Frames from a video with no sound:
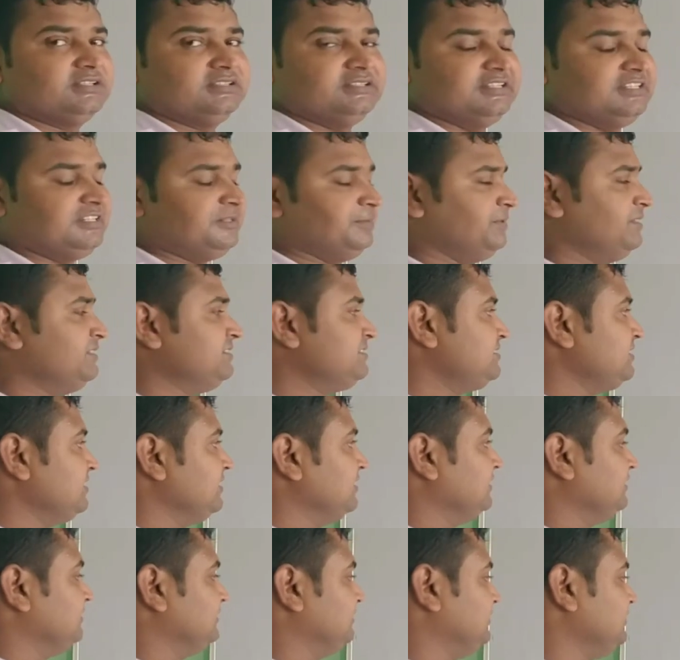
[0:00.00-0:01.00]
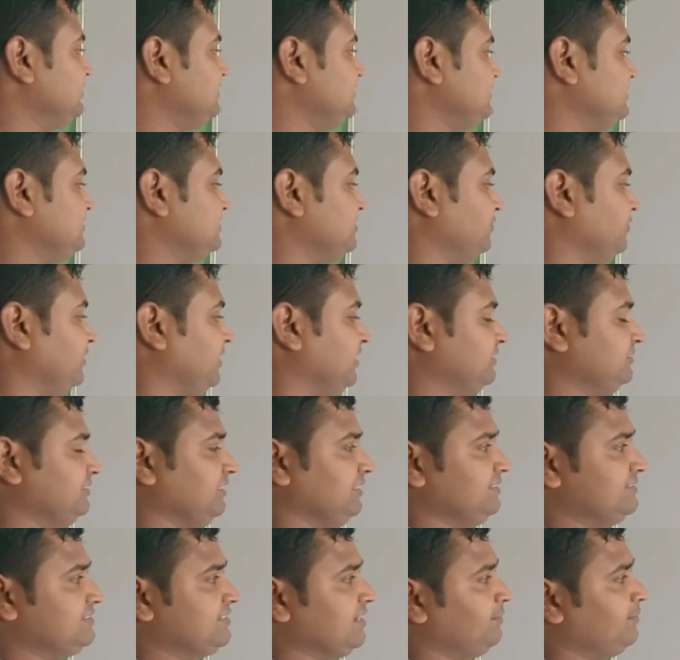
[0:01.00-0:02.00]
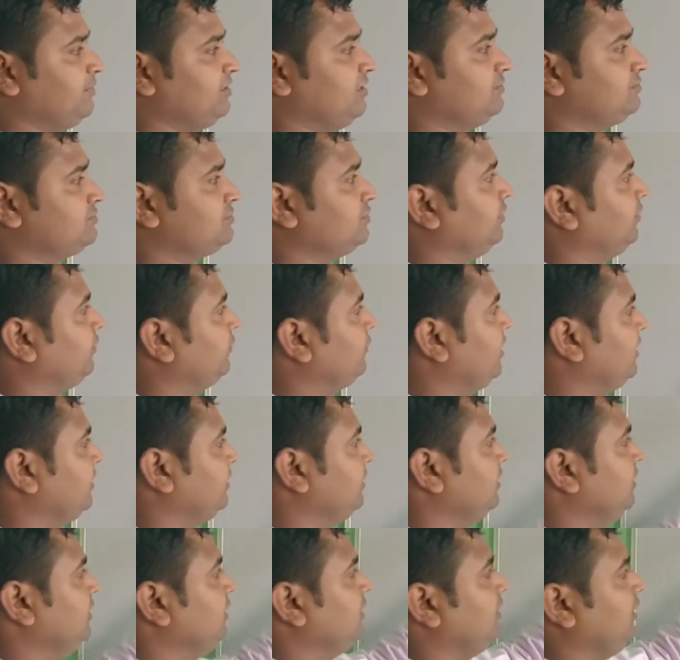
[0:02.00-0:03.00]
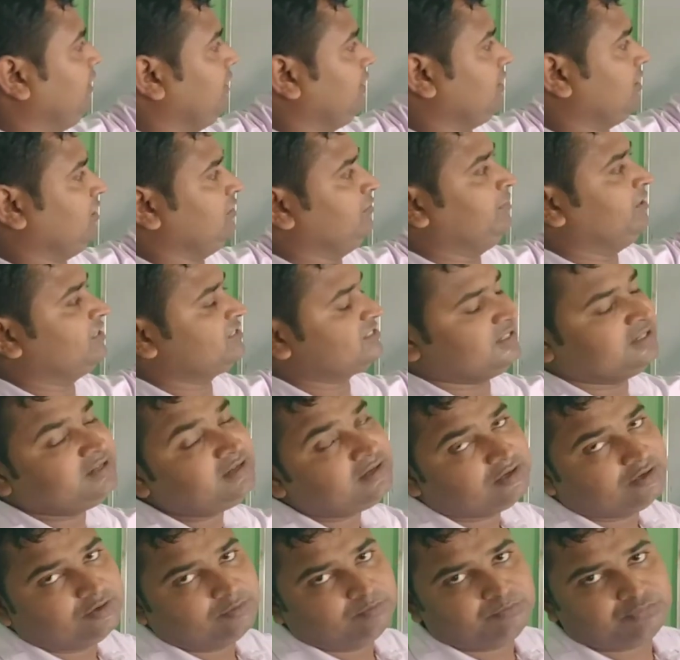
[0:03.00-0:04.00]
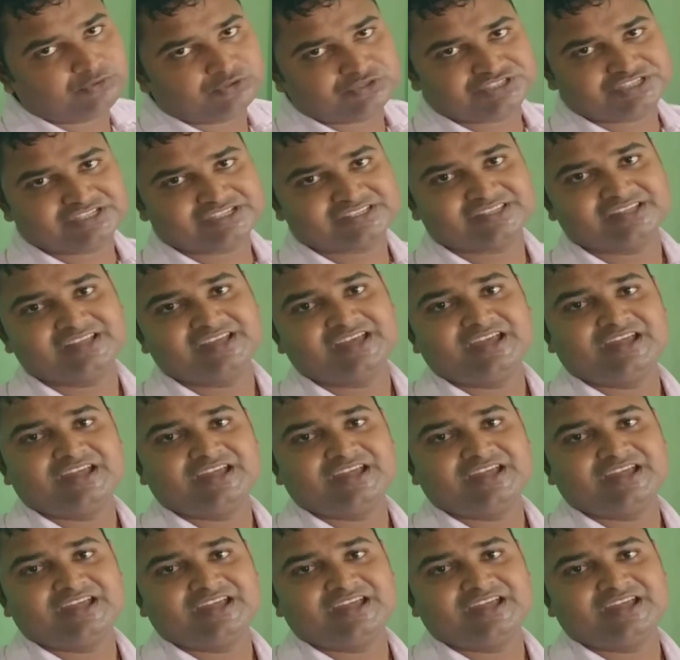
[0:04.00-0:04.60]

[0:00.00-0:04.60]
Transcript: It means this is what example of what? Convection process.